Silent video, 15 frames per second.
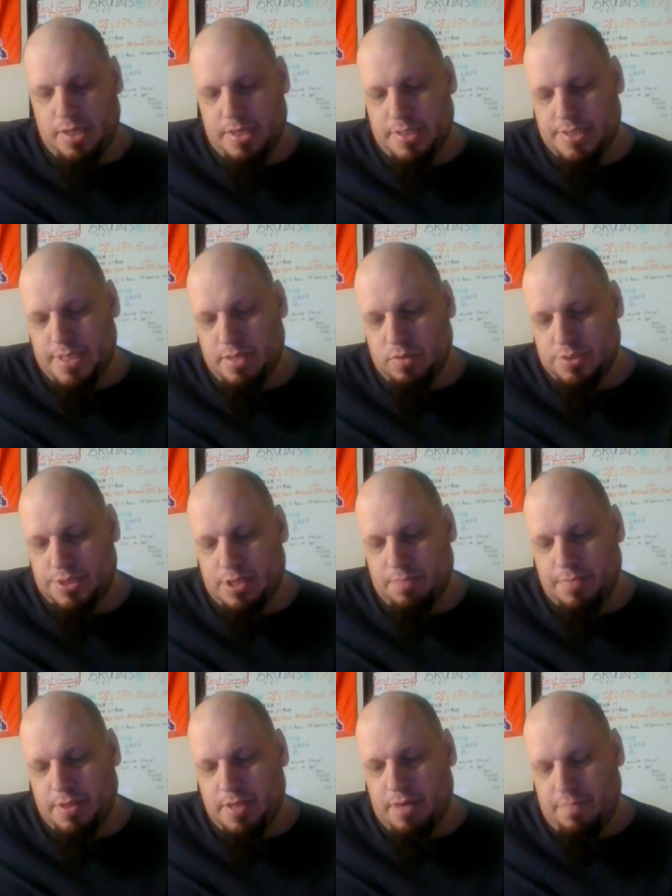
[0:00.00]
Until
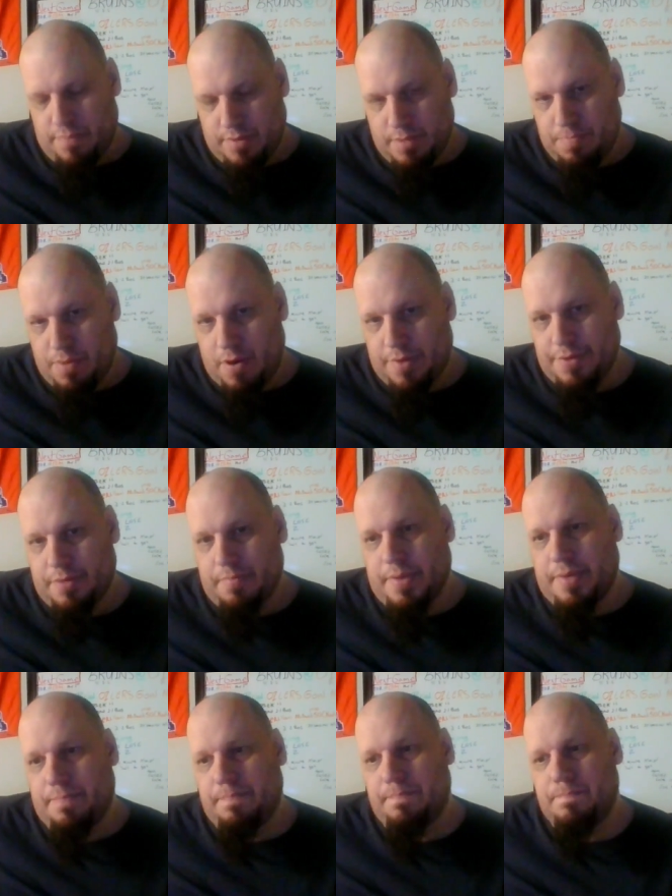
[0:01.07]
something that really bothered
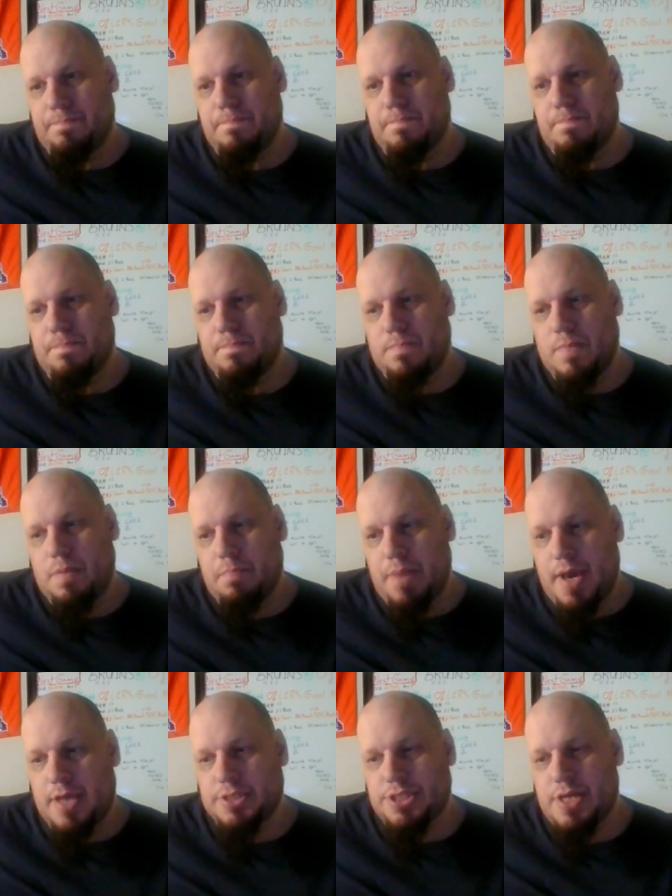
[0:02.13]
me.
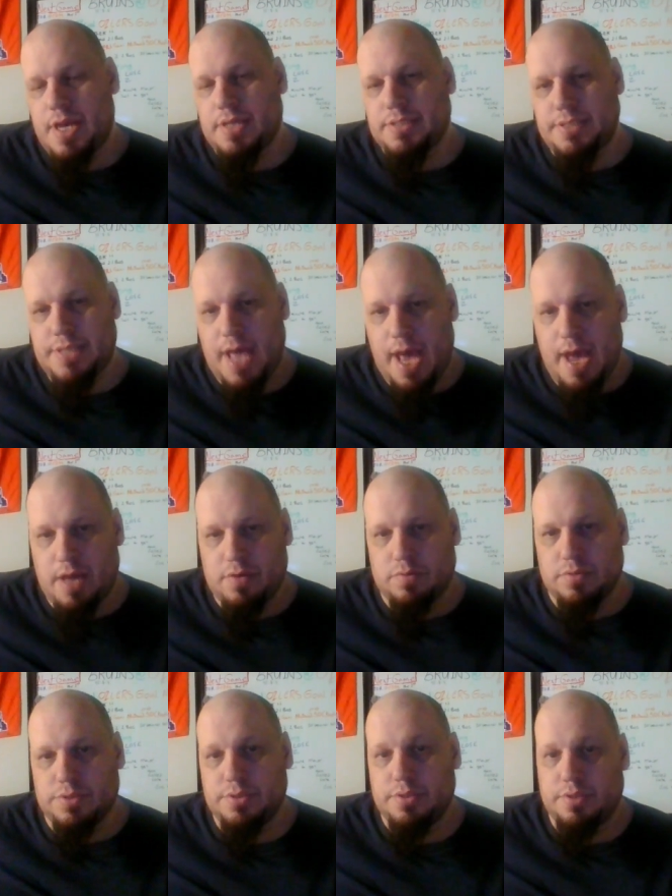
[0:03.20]
Pasternak
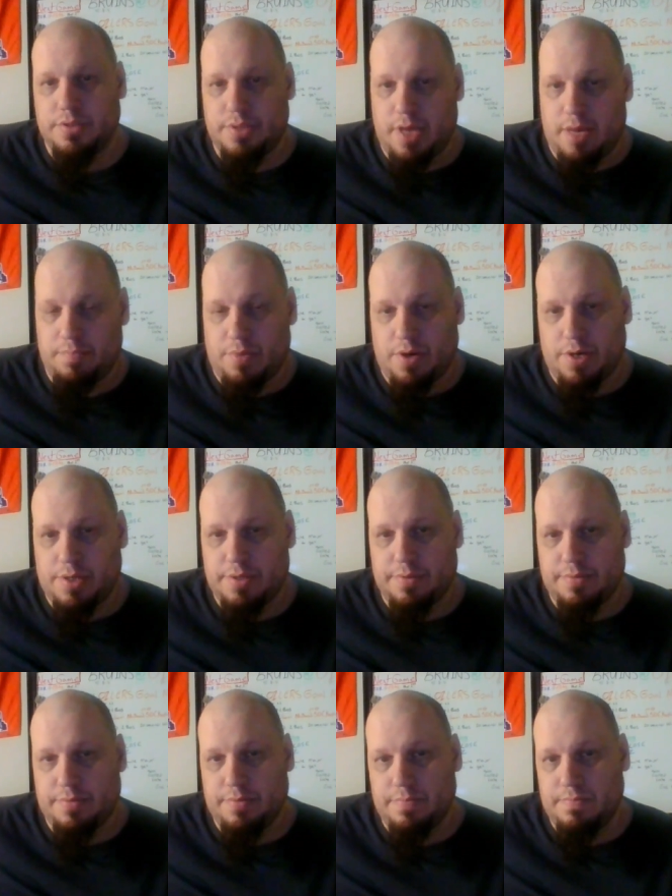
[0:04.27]
tackled Janmark.
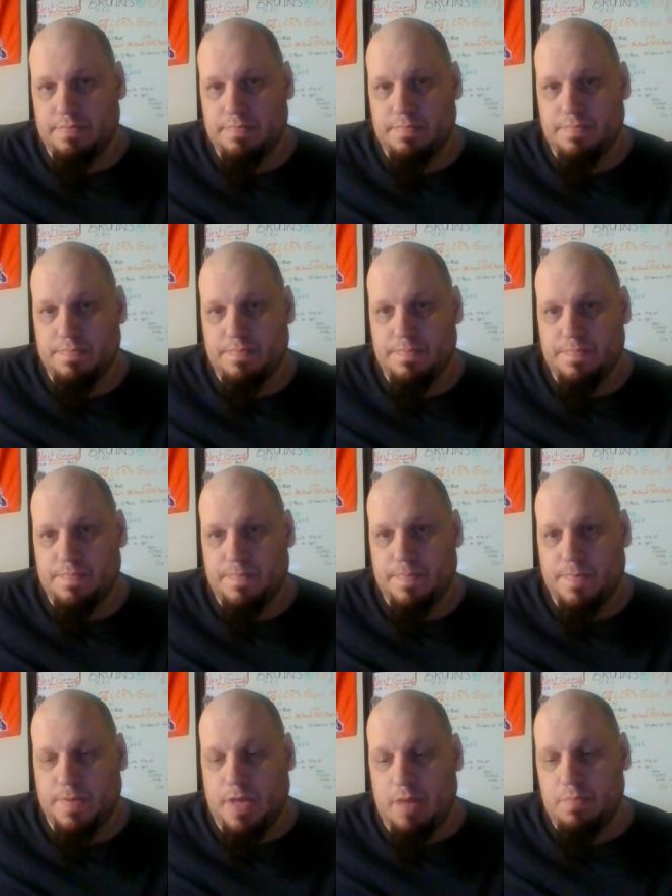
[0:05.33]

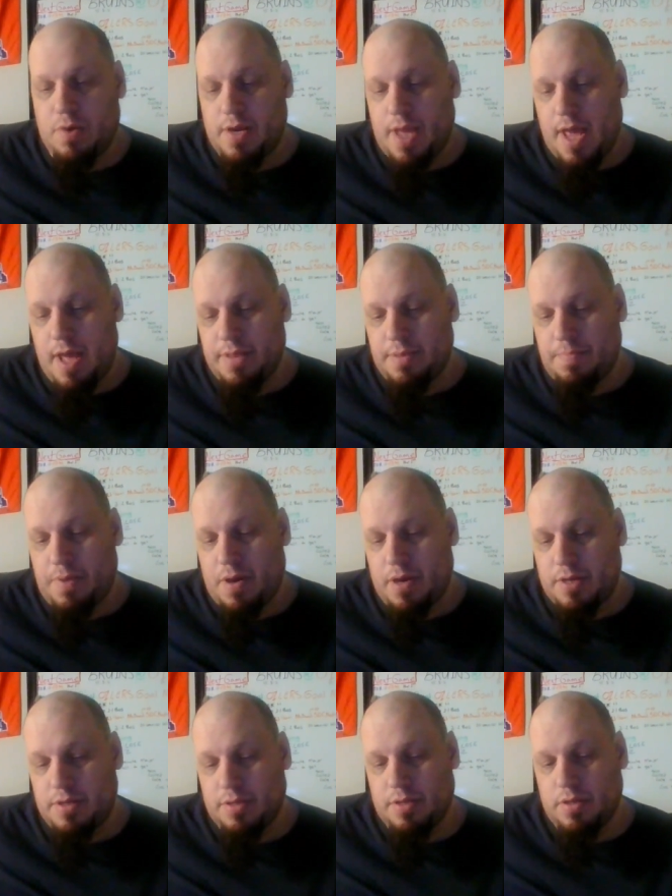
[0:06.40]
Janmark had the
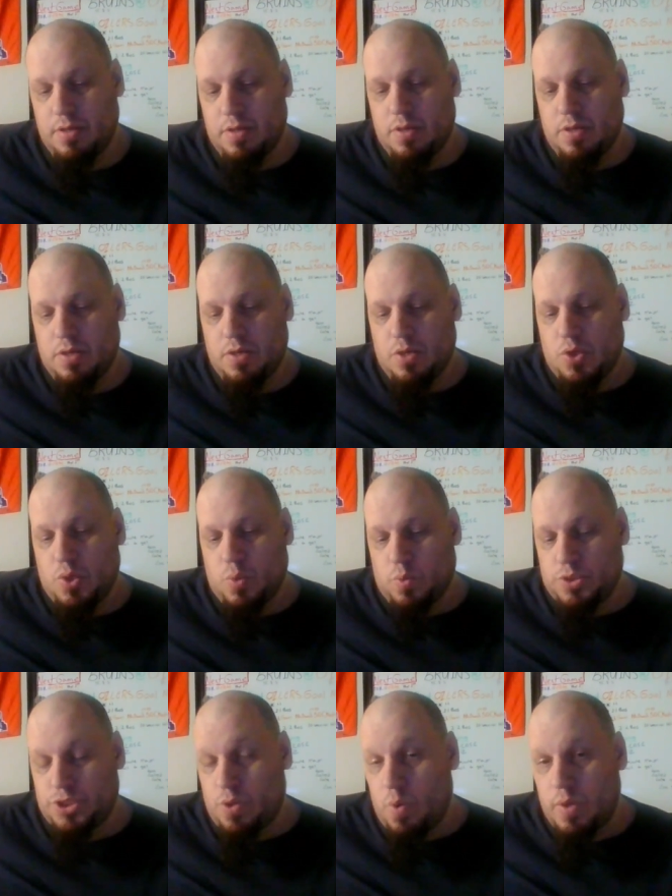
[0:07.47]
puck,
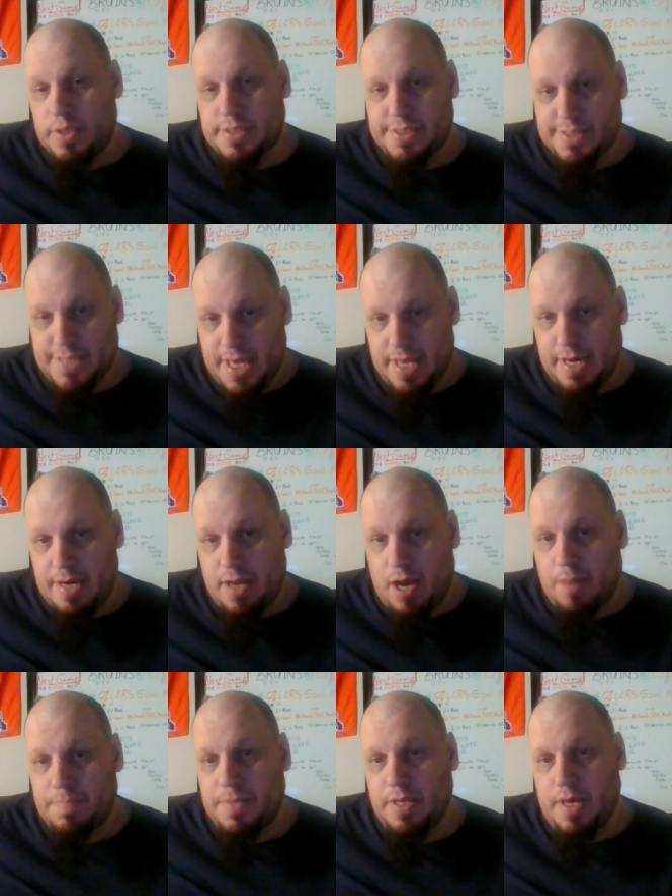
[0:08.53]
was going to skate it
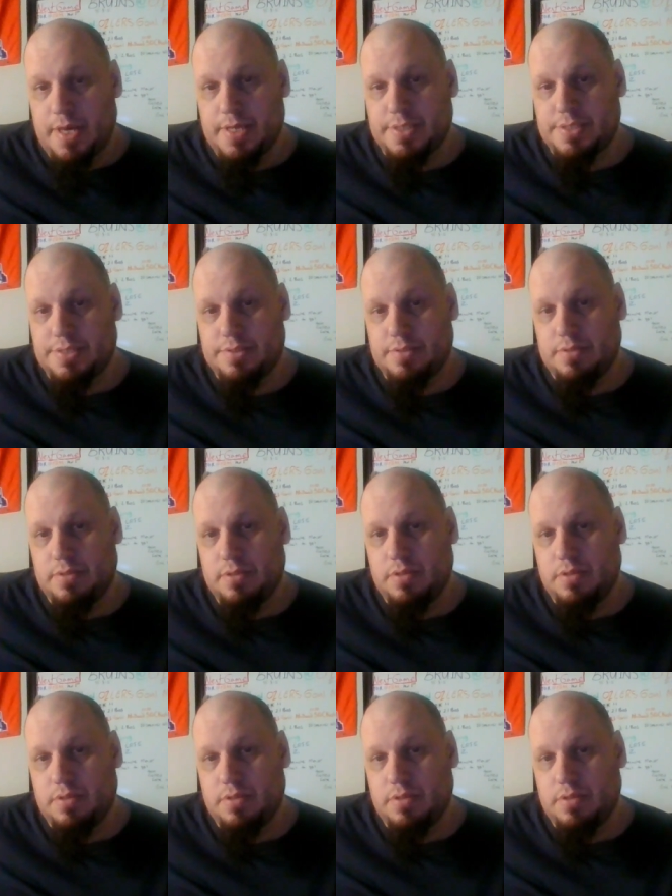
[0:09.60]
up the ice.